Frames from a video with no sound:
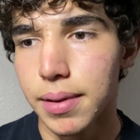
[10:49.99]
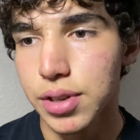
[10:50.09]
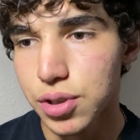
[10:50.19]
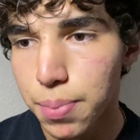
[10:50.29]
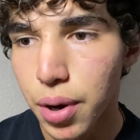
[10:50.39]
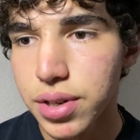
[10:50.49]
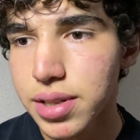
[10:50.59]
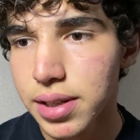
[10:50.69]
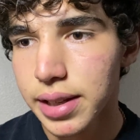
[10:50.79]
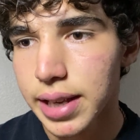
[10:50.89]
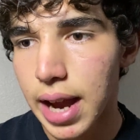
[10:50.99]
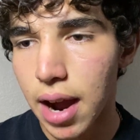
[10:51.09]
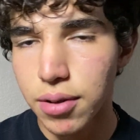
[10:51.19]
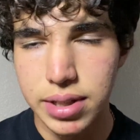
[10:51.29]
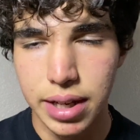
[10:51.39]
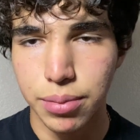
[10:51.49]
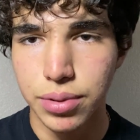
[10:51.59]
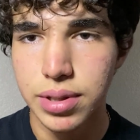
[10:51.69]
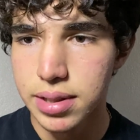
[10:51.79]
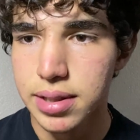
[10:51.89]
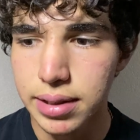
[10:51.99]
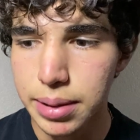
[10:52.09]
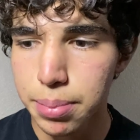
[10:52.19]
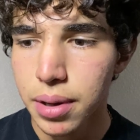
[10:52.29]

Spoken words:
Just personally, I was able to sleep